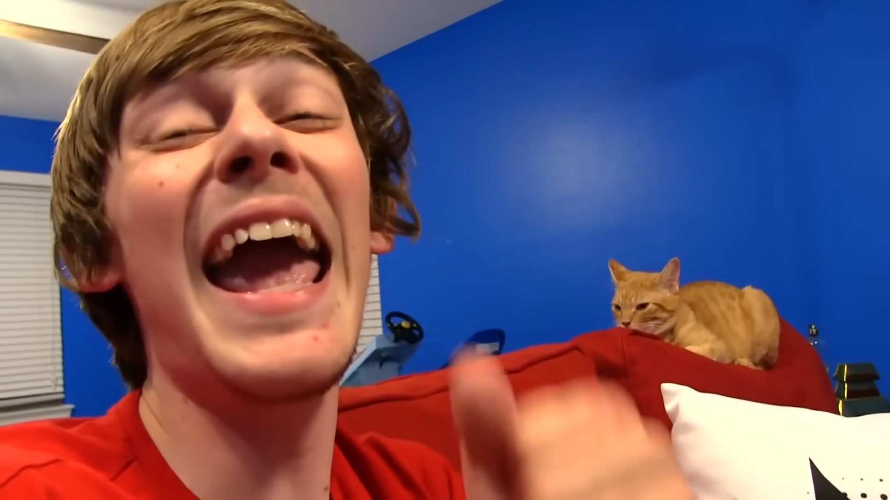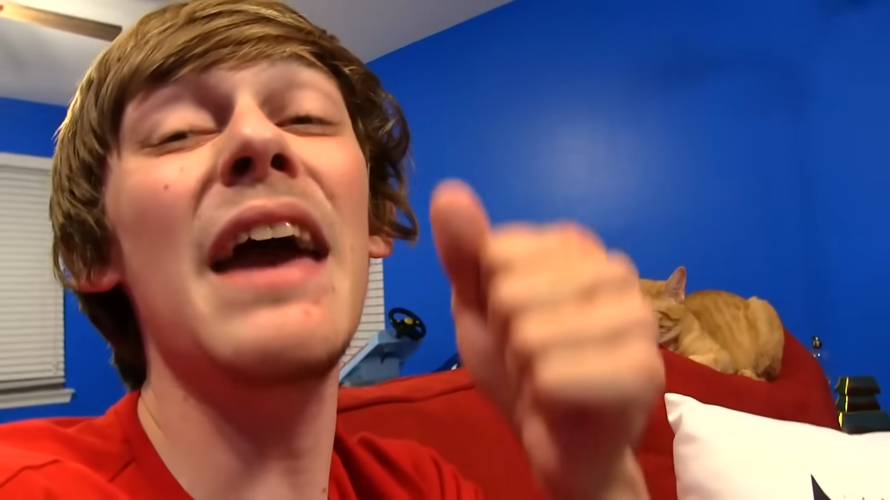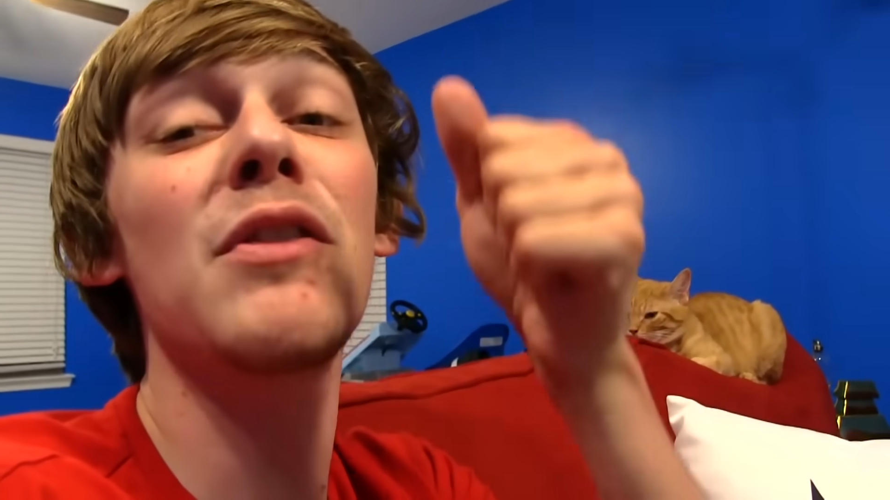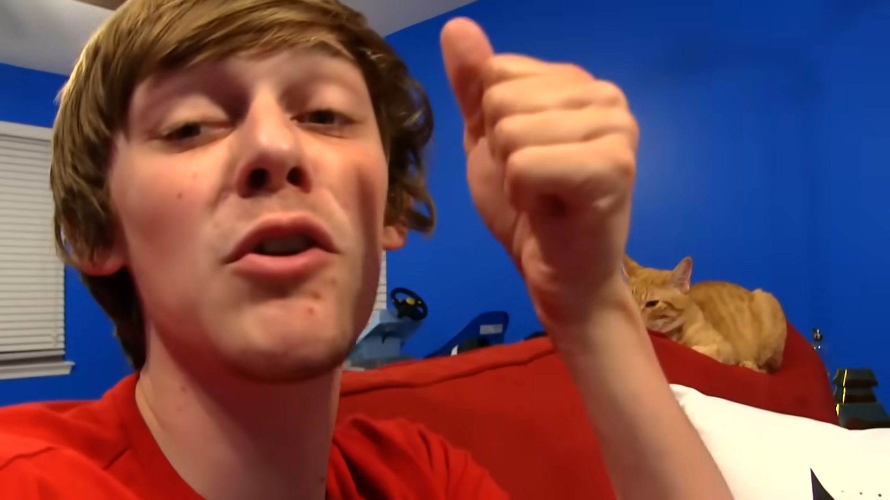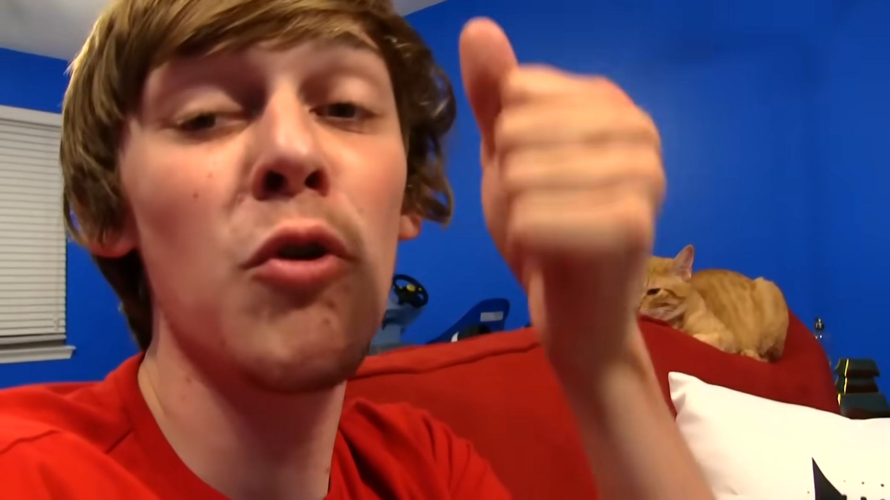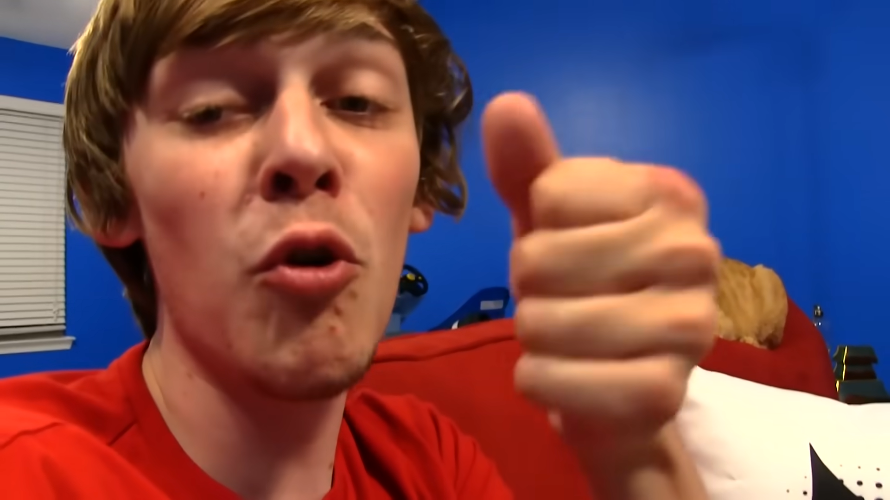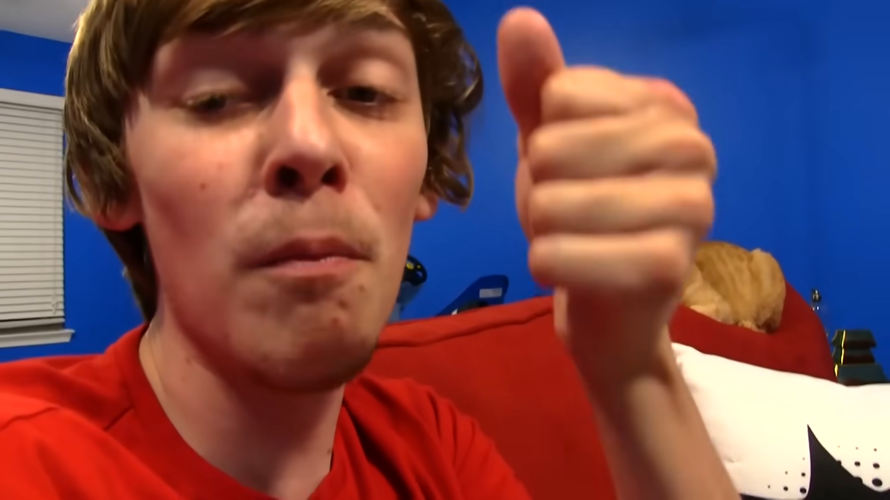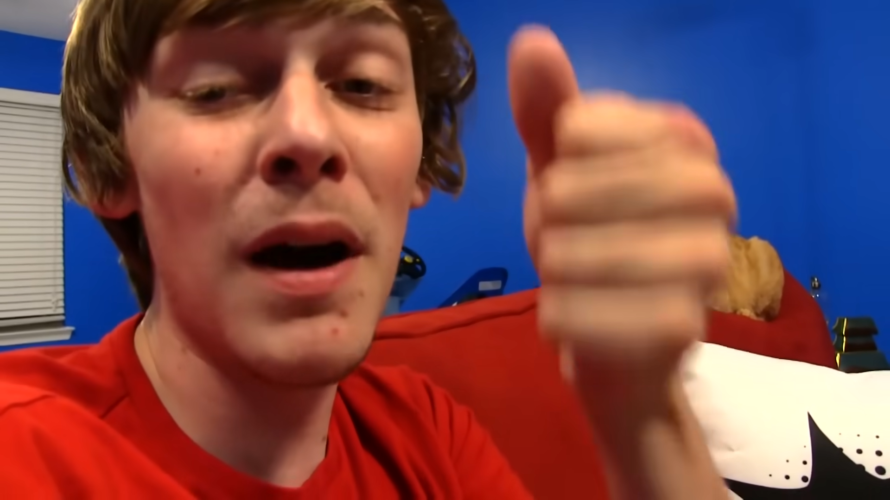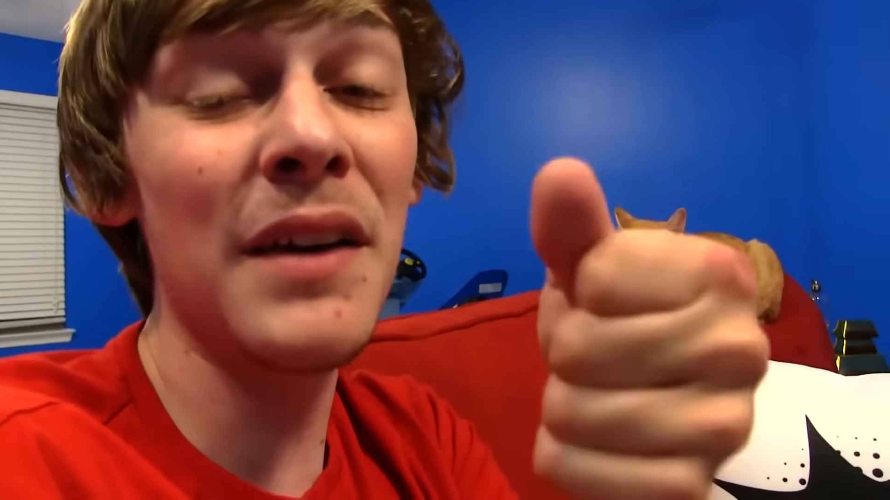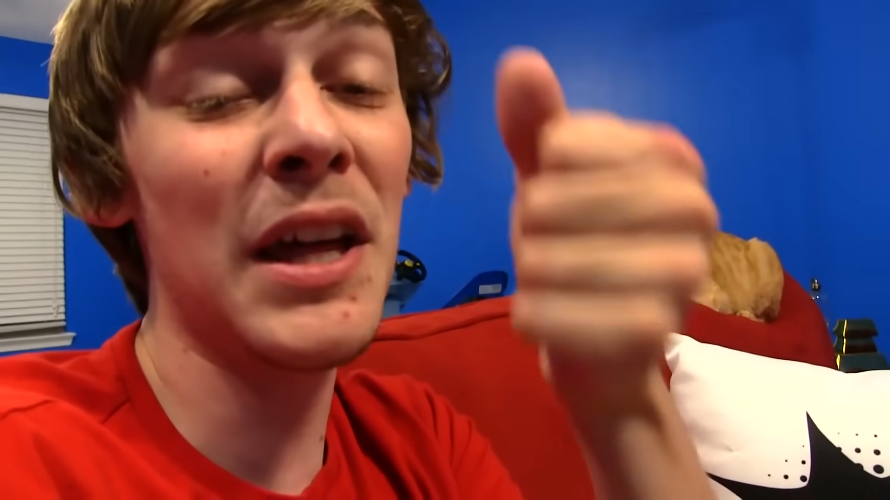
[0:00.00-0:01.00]
and the
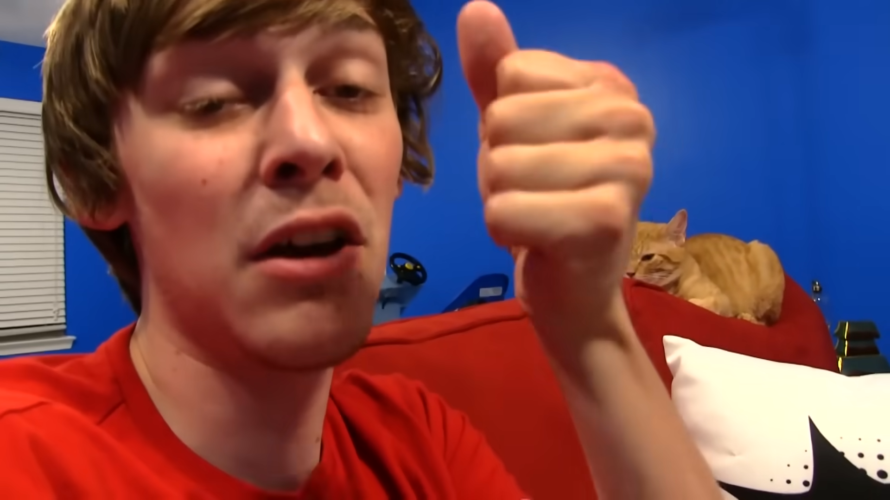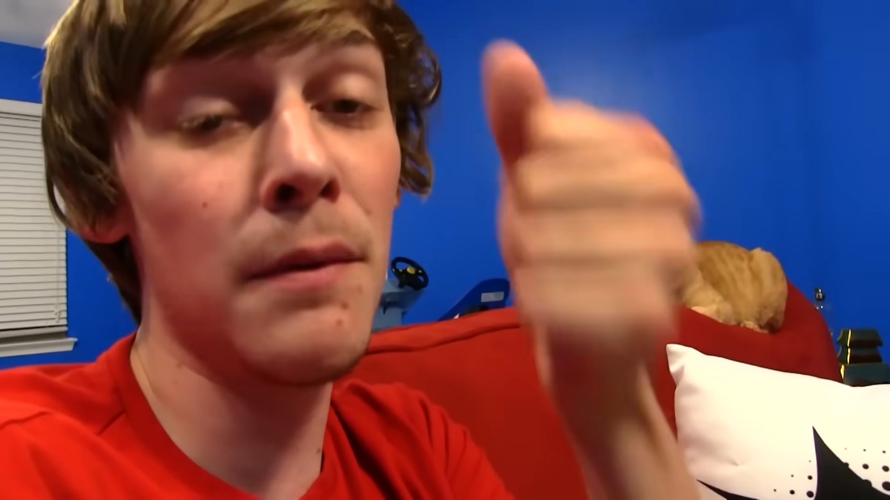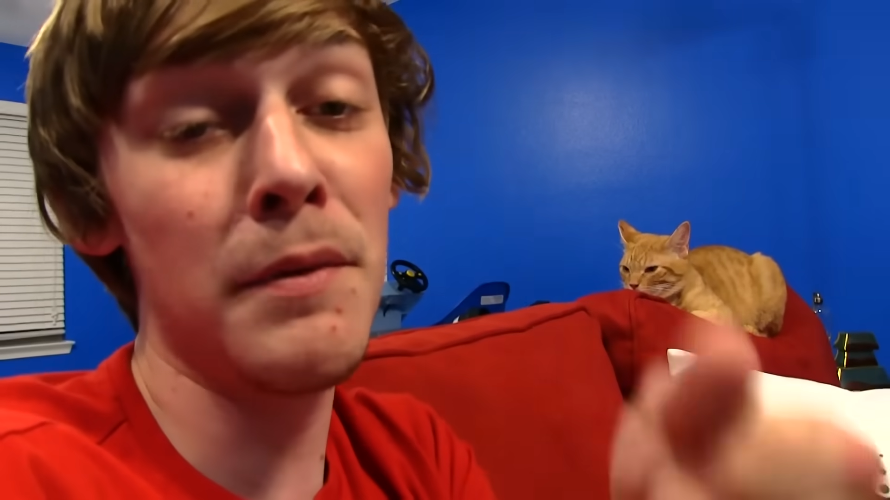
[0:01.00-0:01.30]
cool mug that